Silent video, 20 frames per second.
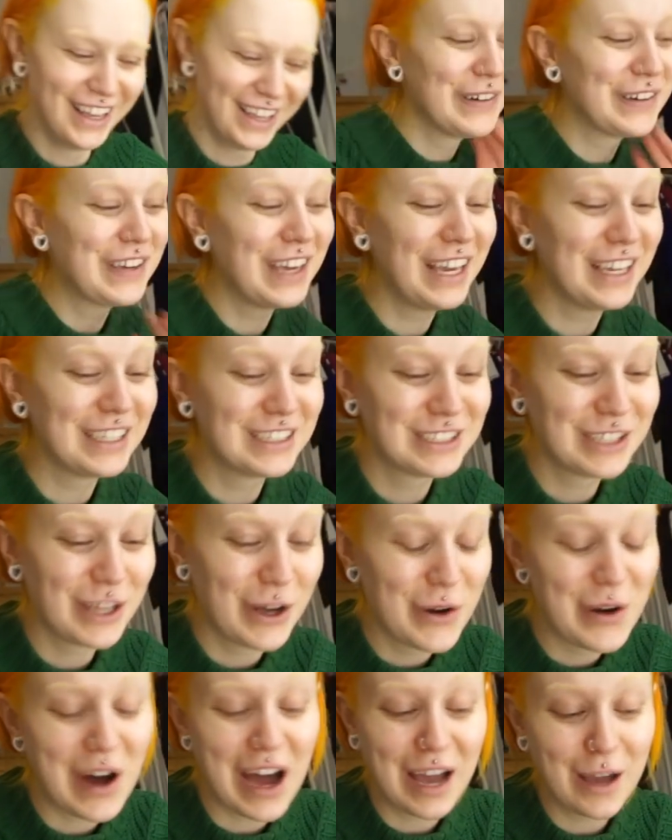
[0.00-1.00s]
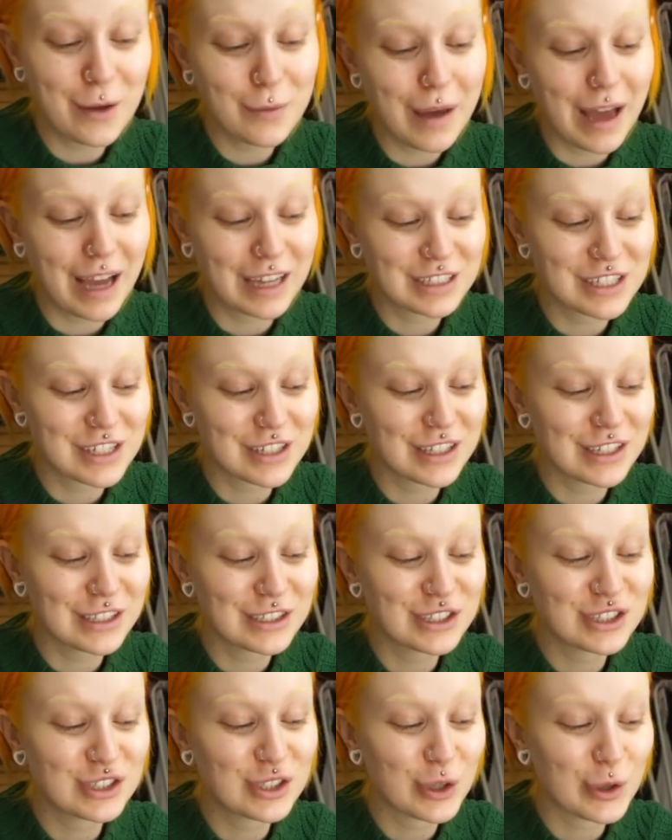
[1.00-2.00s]
Okay, so I'm actually
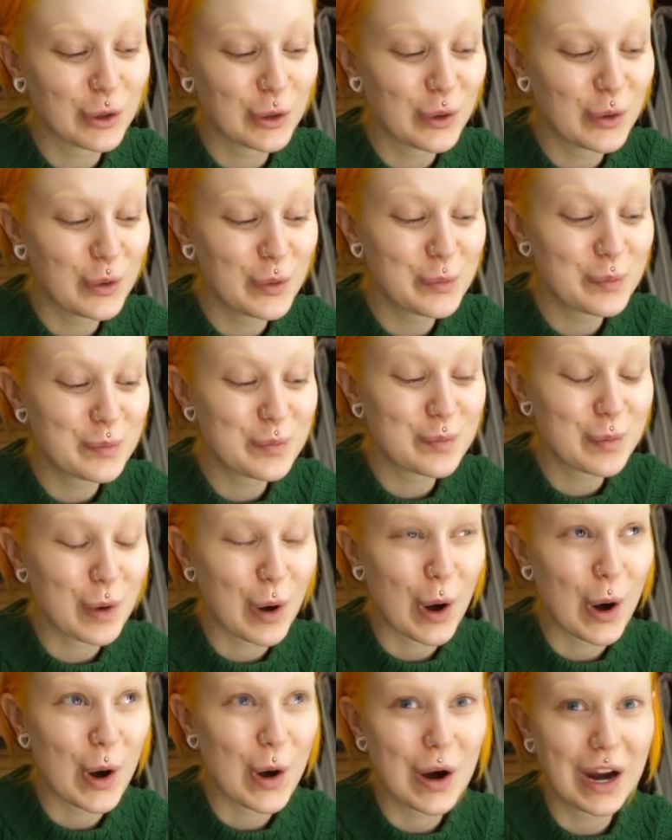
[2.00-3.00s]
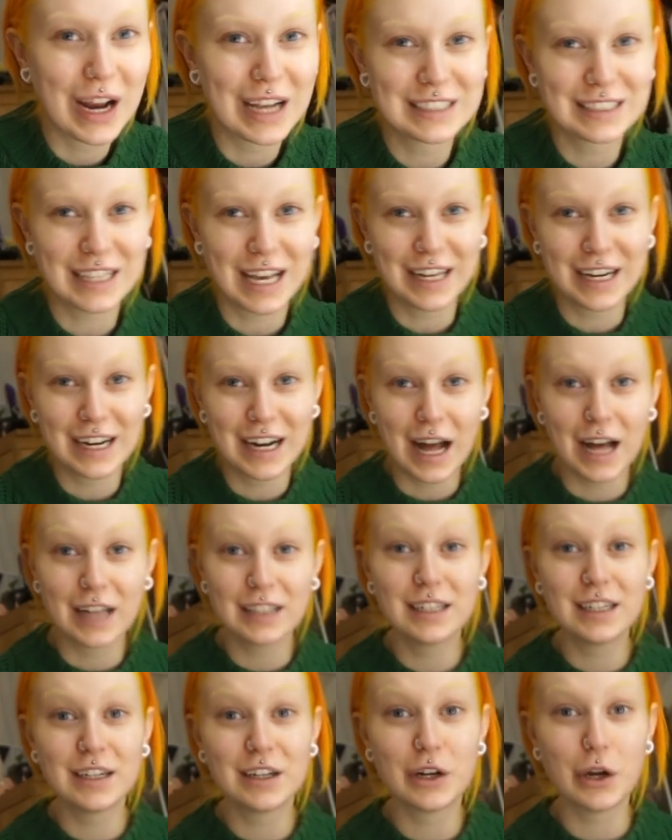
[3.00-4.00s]
super excited. I
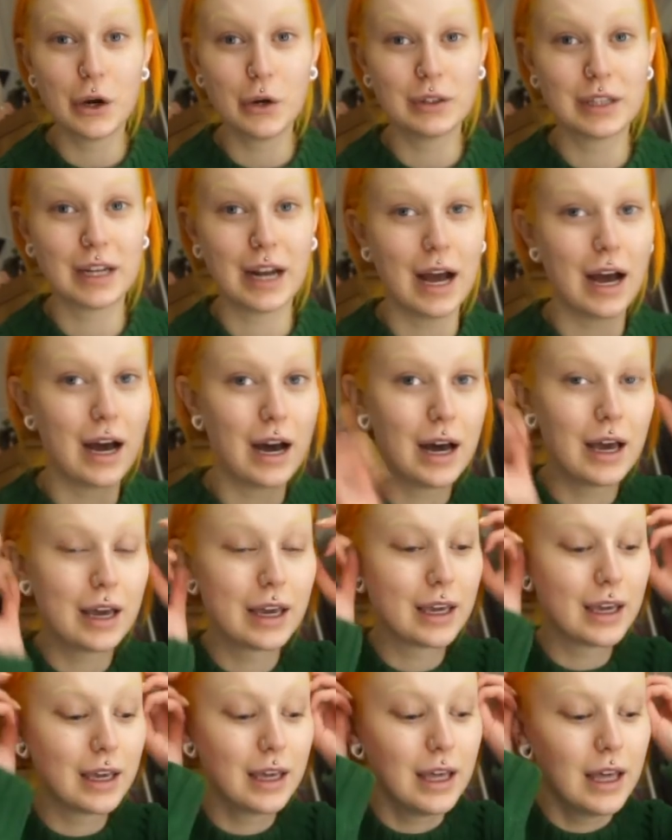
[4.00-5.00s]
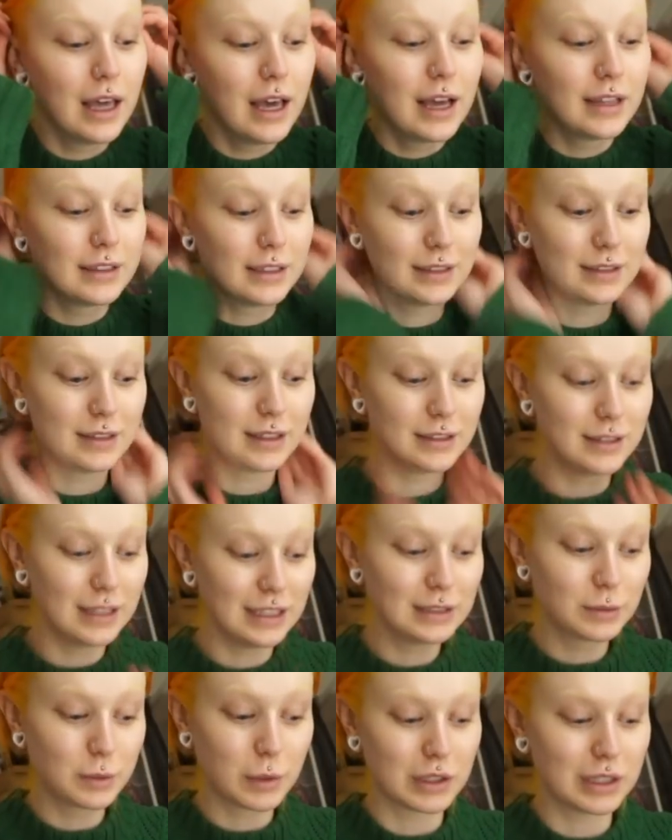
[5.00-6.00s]
didn't know that
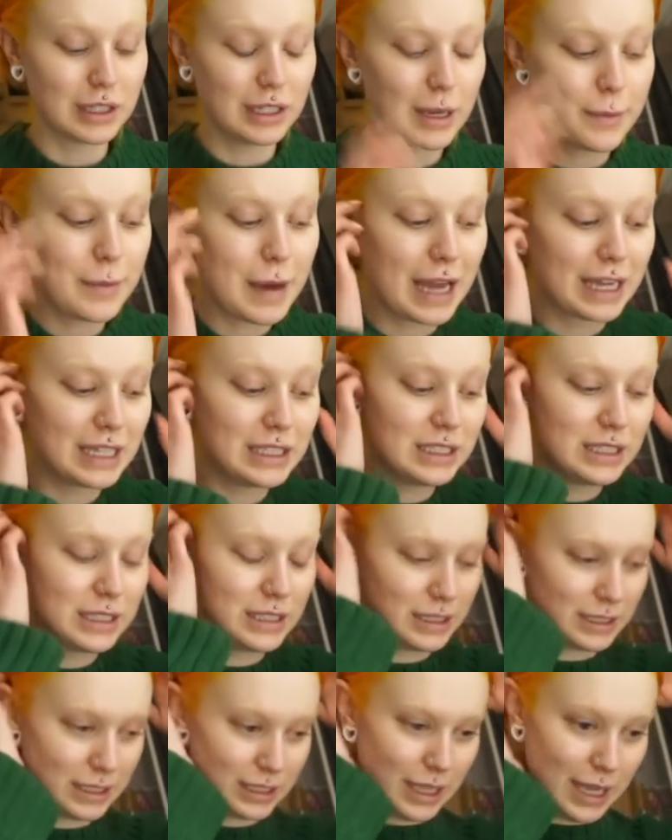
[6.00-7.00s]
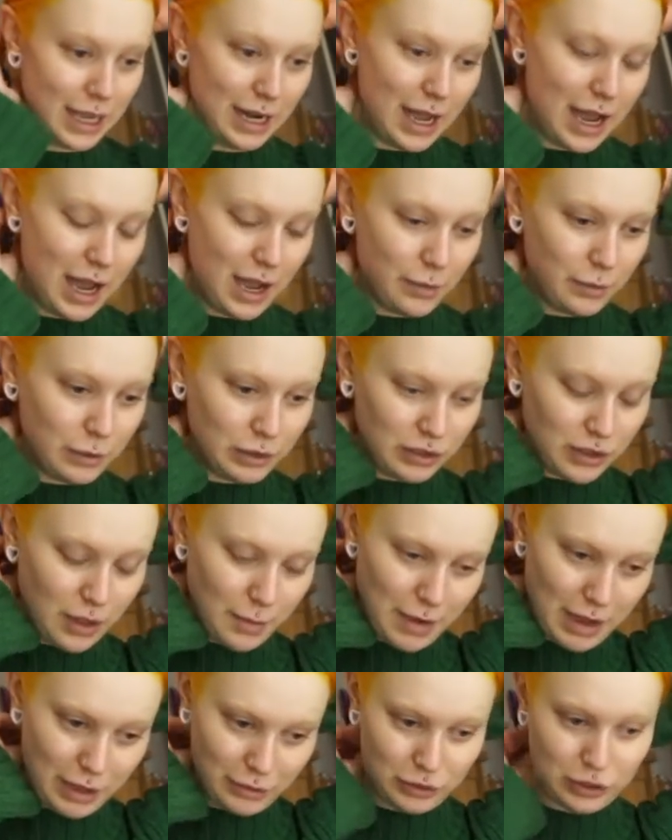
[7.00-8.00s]
these were the packages that I was
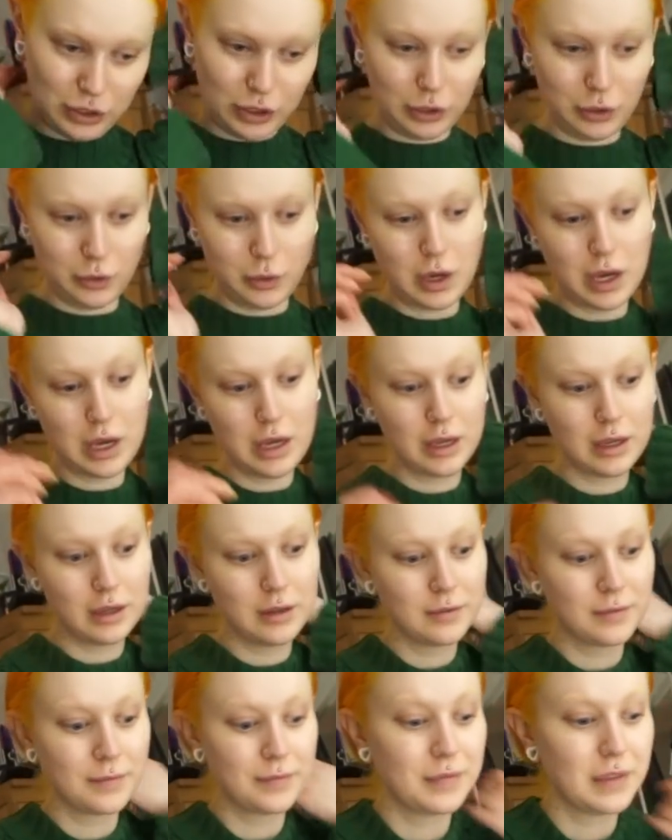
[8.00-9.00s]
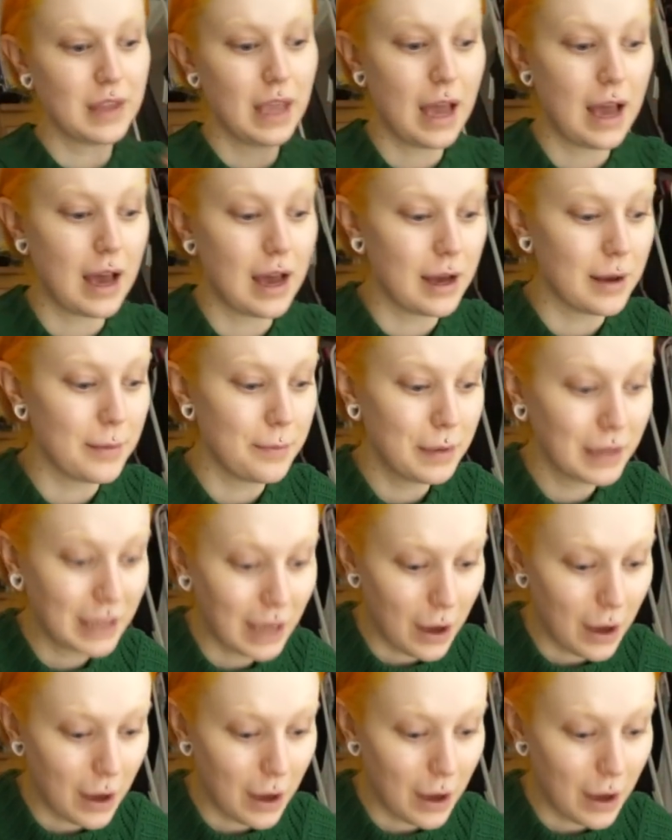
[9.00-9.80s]
about to pick